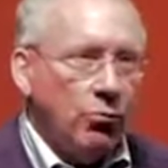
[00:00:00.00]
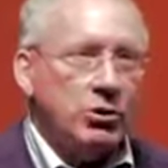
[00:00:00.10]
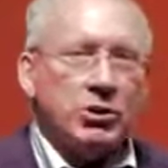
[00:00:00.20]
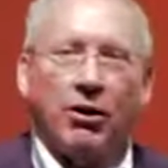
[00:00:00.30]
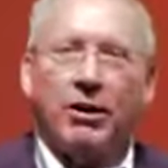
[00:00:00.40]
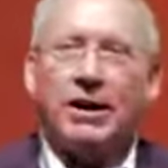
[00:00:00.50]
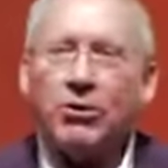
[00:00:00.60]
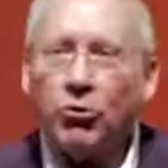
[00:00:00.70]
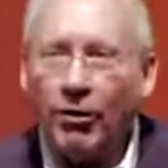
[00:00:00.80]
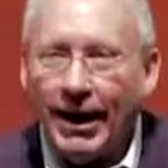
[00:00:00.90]
which are
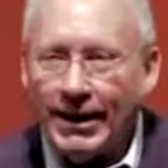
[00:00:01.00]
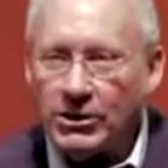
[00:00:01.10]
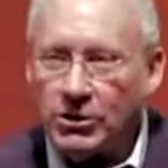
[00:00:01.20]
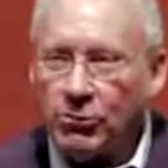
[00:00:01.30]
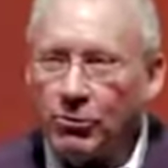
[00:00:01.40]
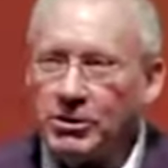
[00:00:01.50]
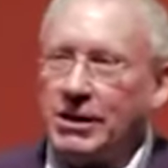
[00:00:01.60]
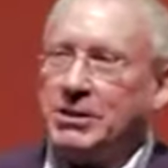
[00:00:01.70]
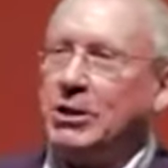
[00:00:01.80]
in Christ, which I